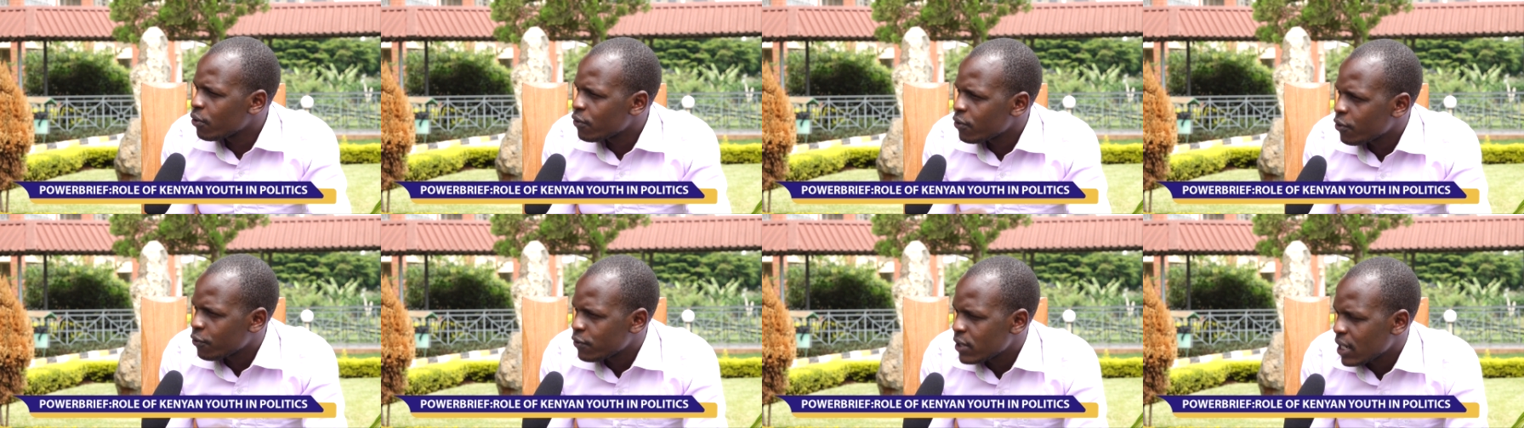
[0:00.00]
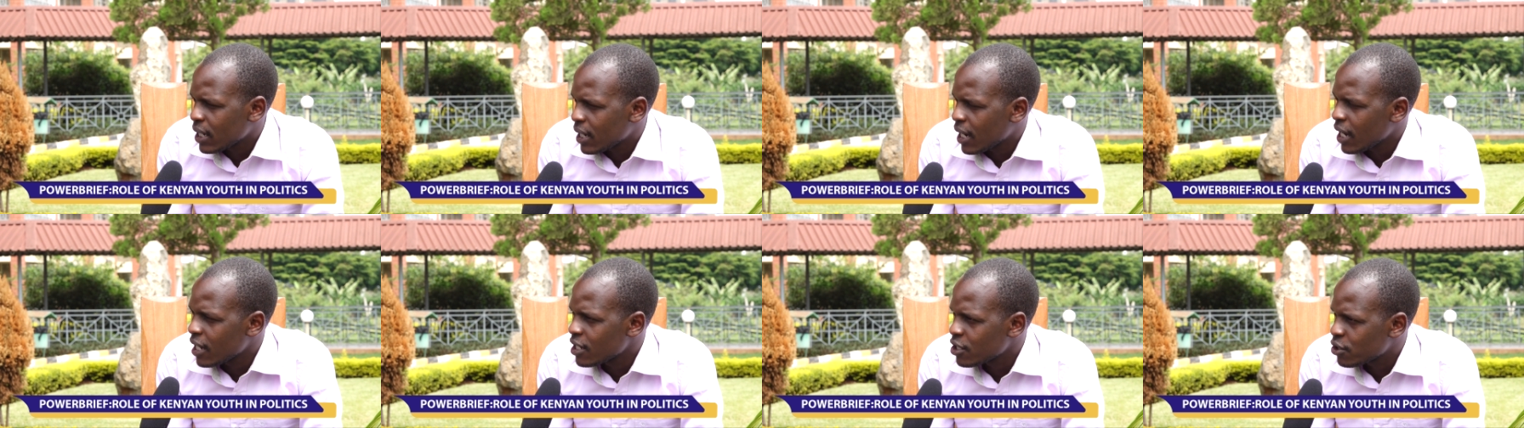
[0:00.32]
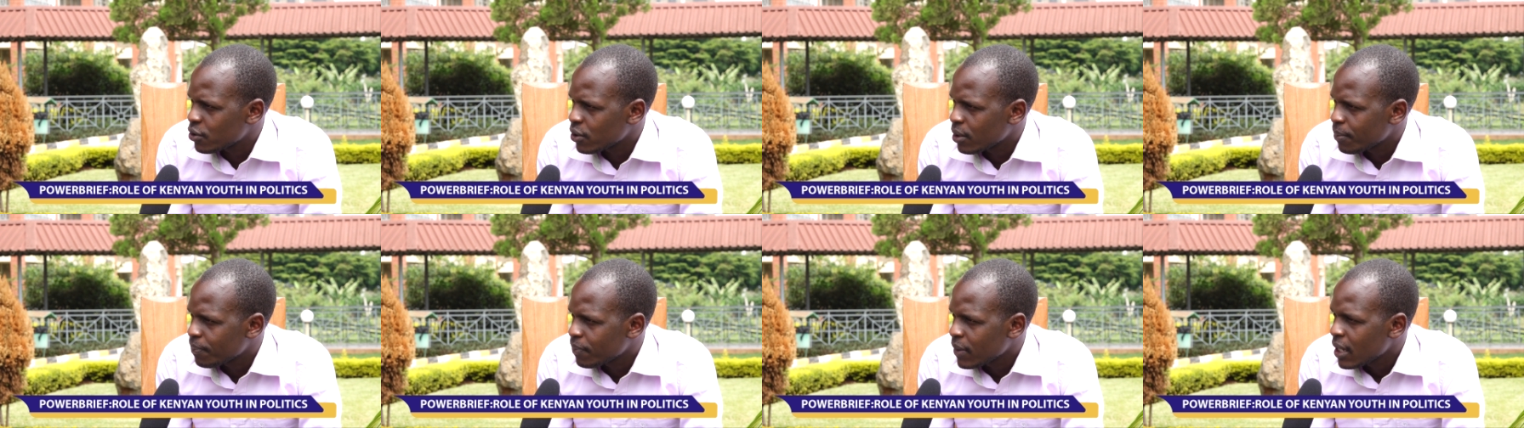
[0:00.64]
of the
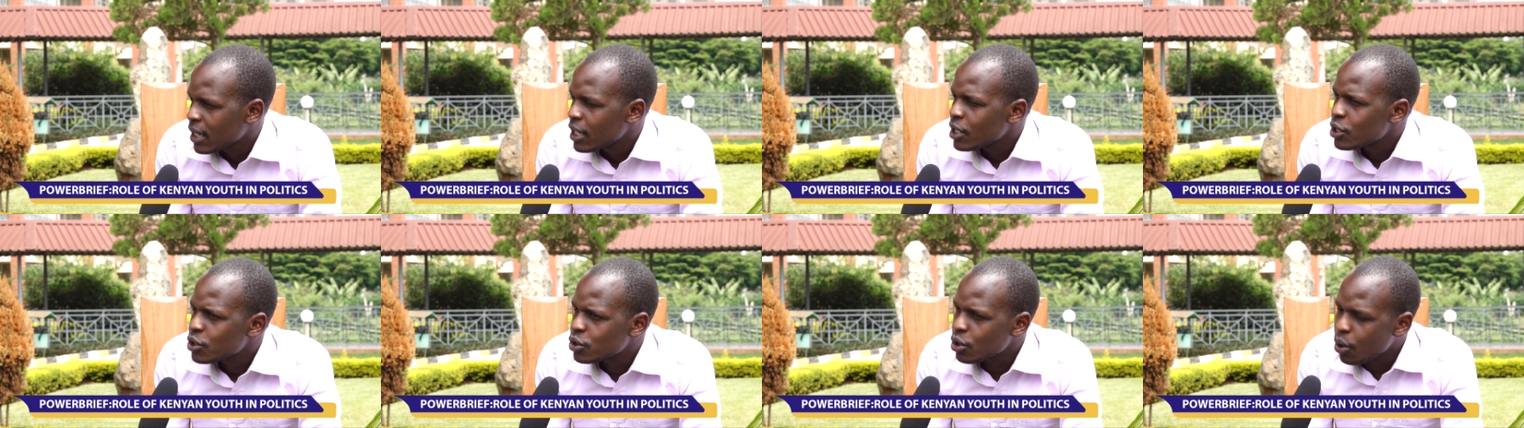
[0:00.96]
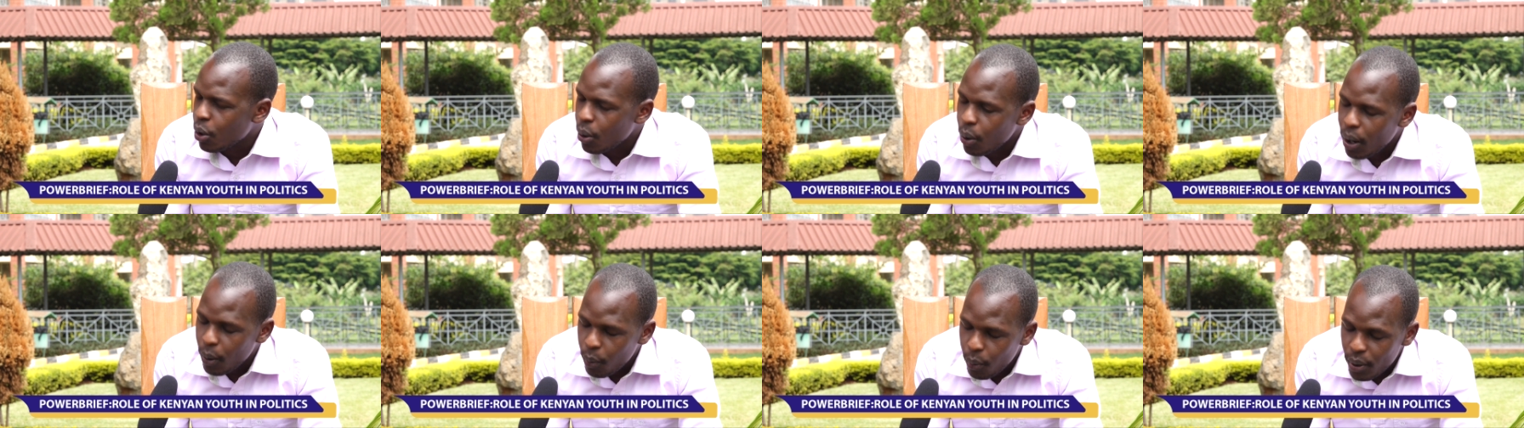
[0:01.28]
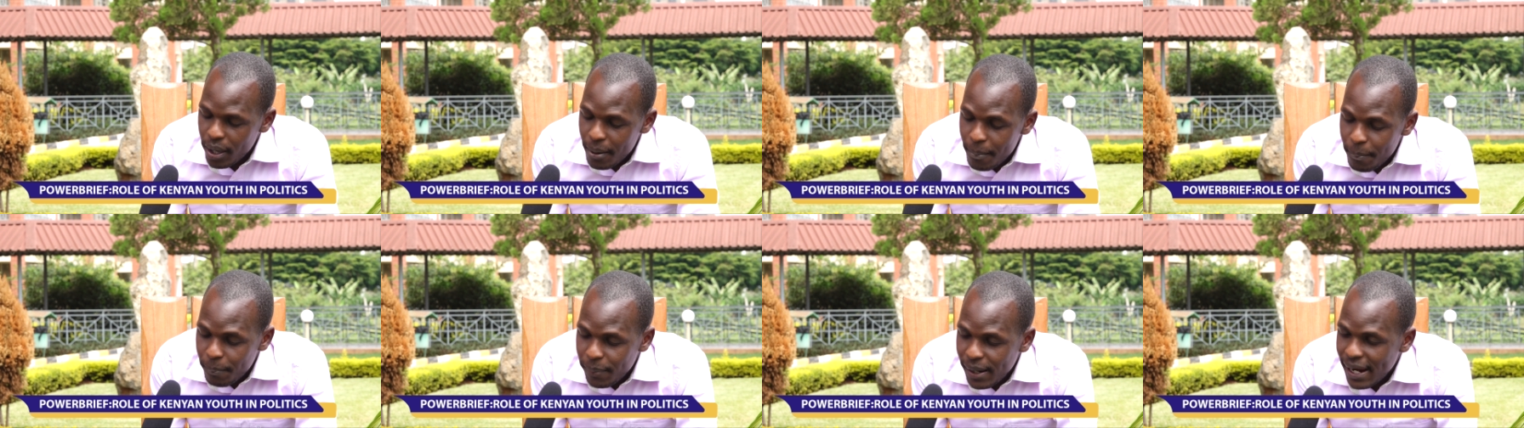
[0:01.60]
country. So
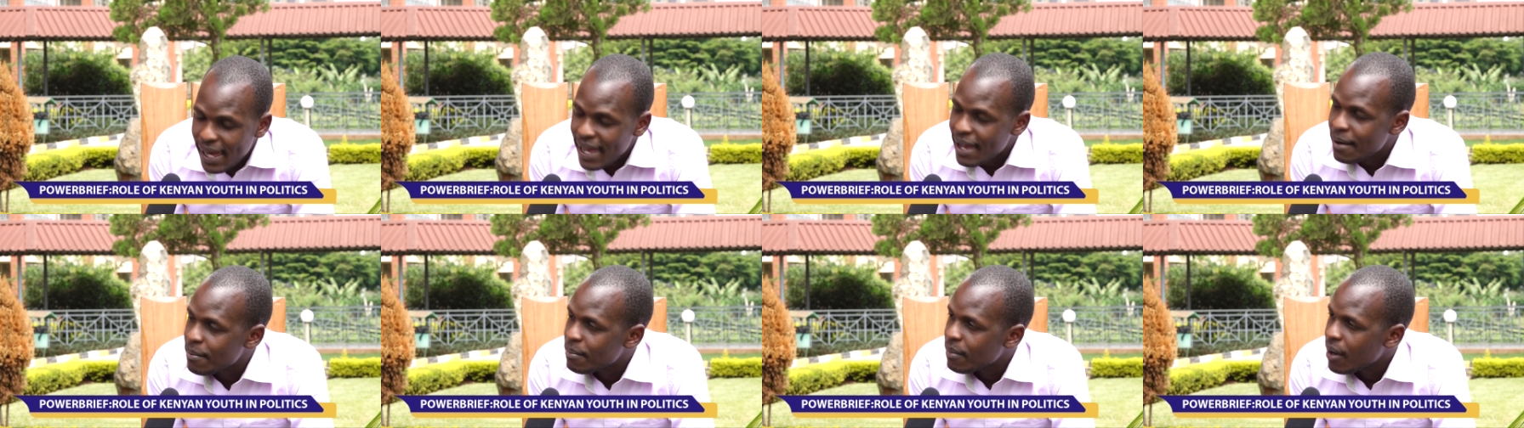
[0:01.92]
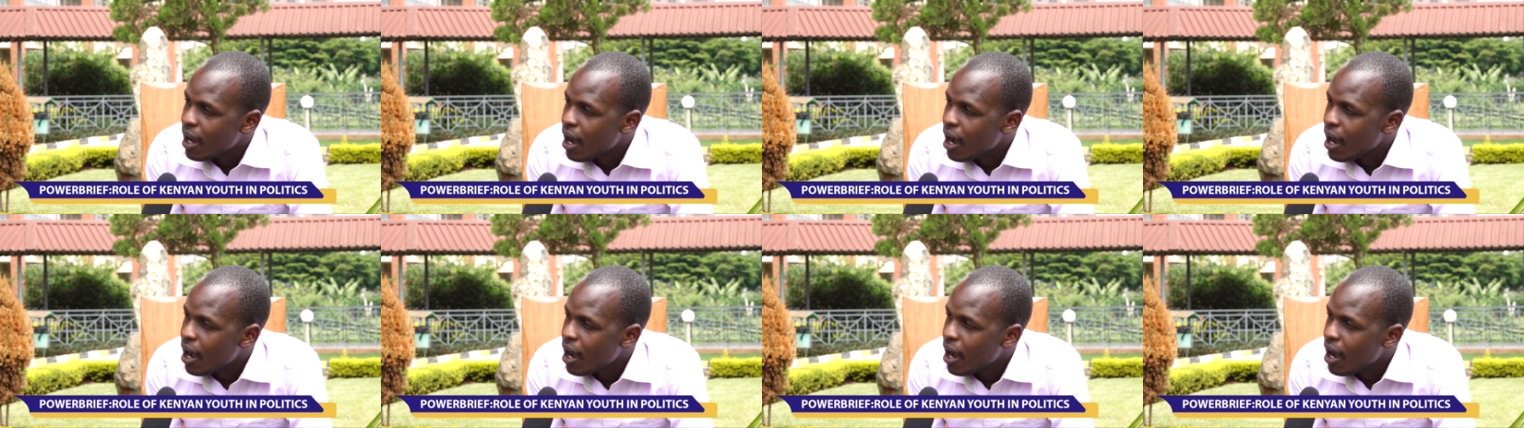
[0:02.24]
we blame